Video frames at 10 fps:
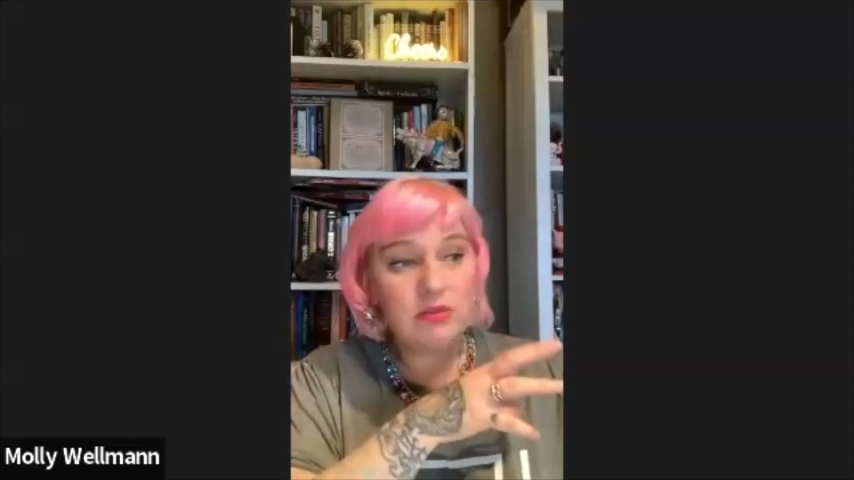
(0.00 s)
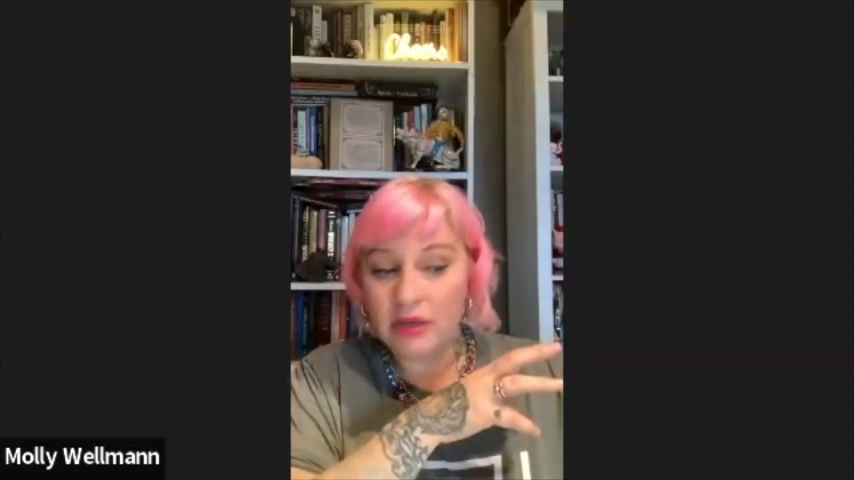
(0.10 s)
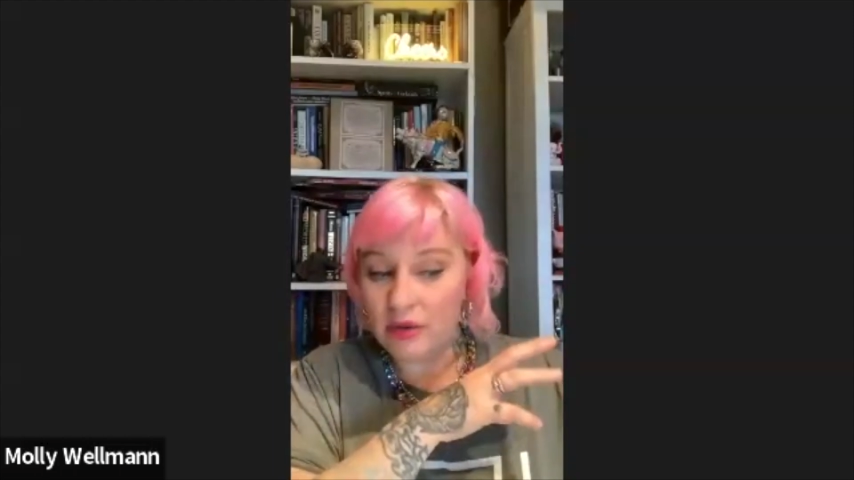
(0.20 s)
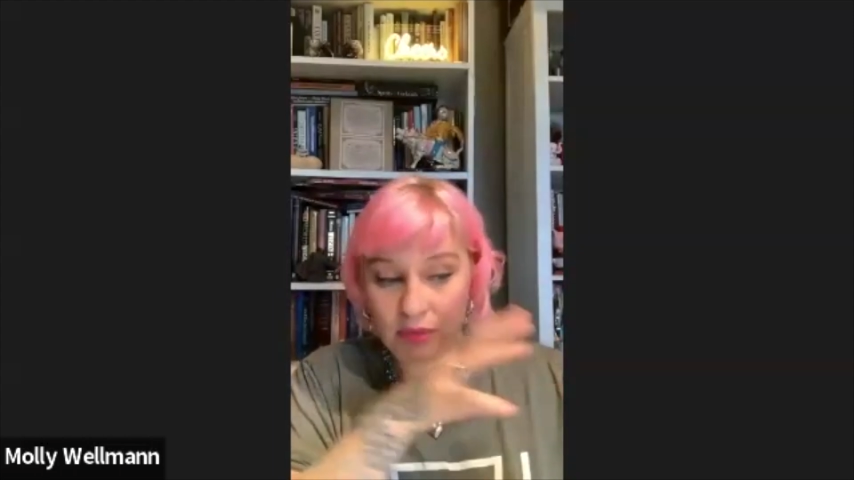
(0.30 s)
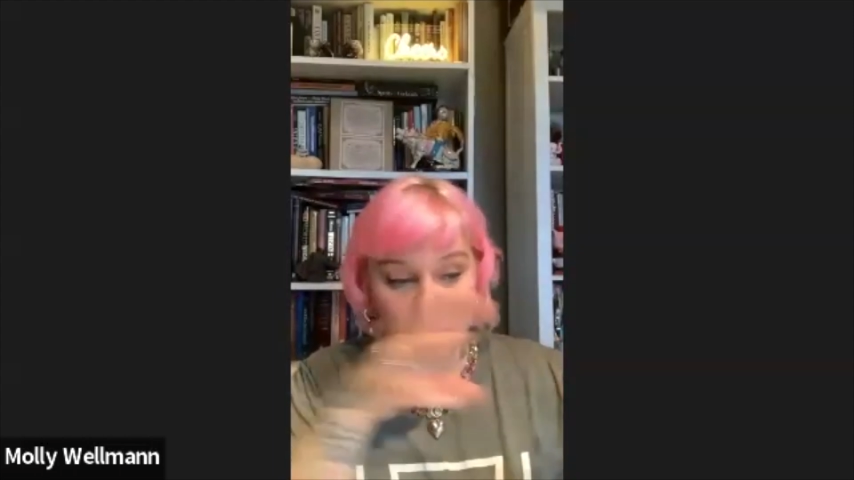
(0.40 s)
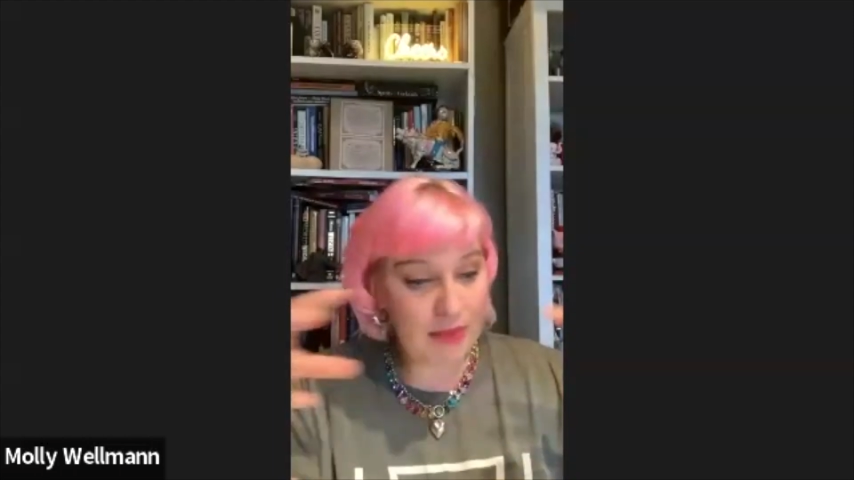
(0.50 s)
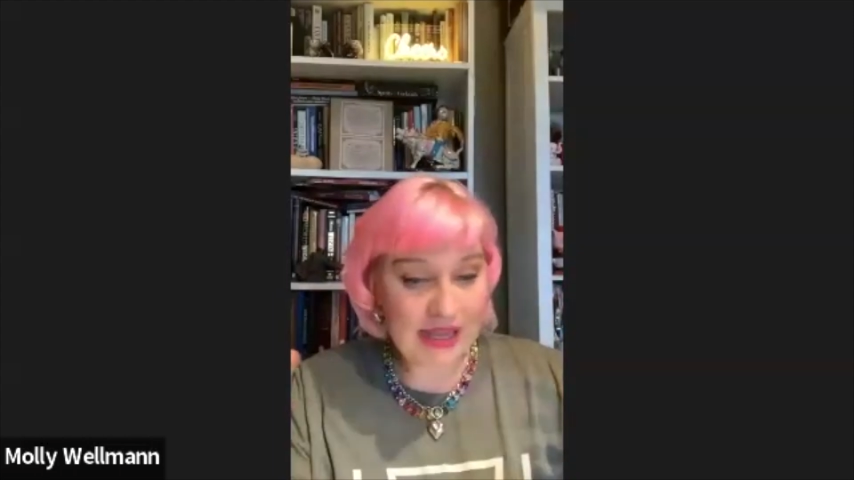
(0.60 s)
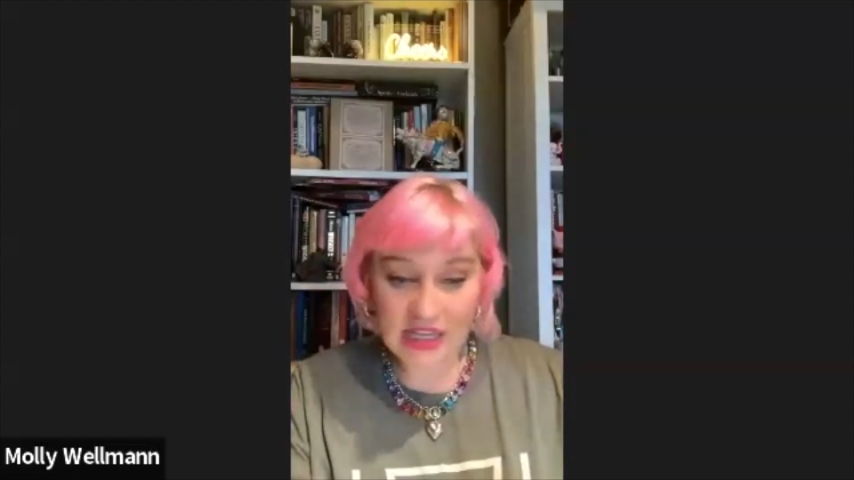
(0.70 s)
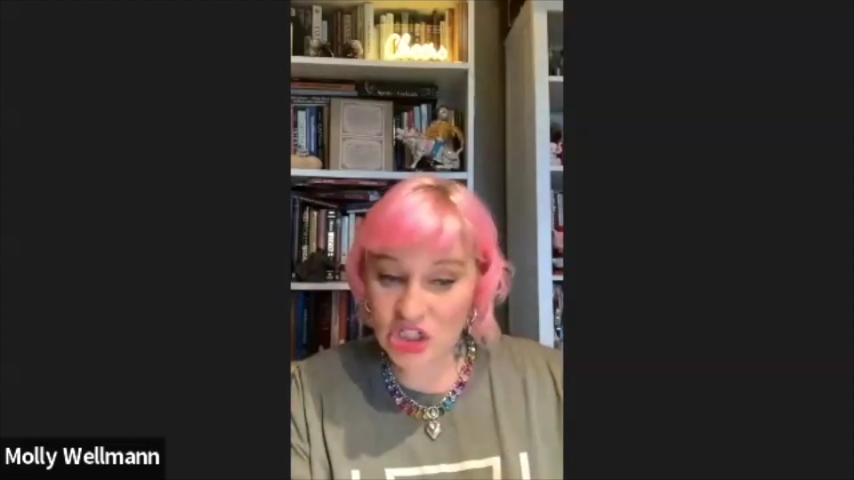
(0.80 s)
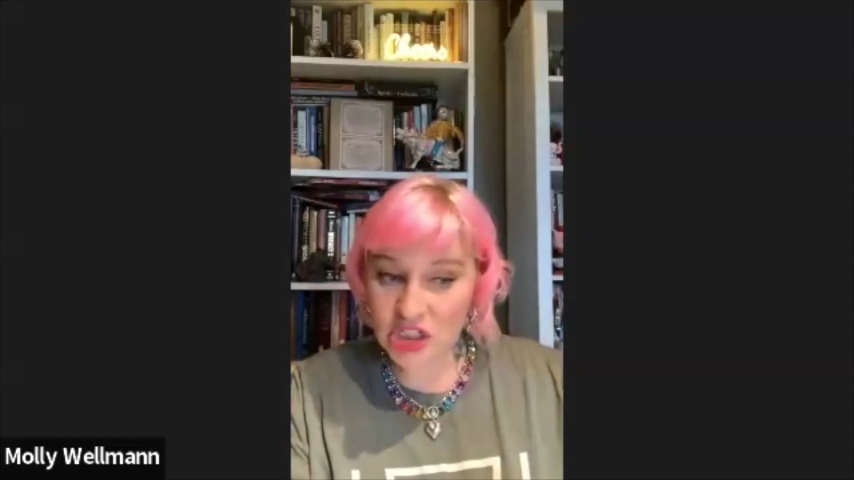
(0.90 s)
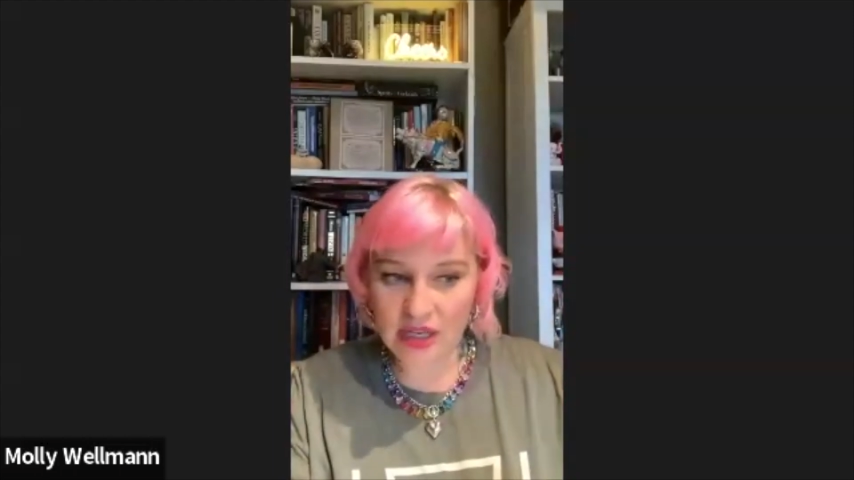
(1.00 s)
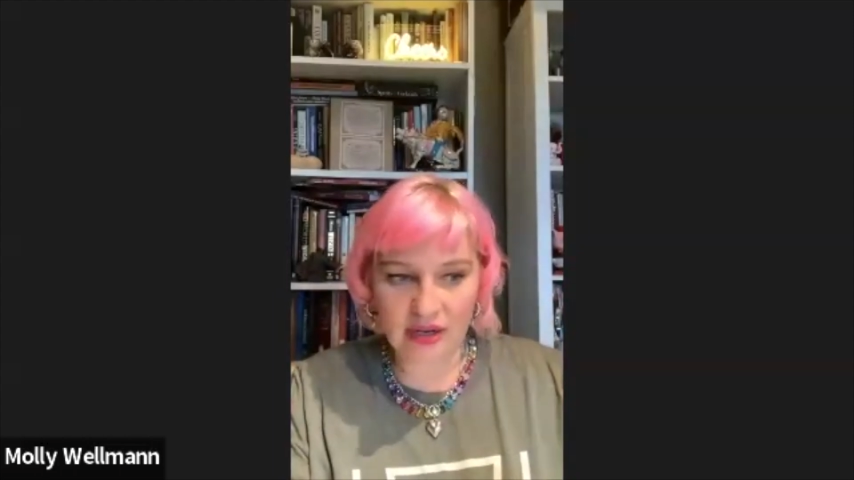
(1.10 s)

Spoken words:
we were making gin.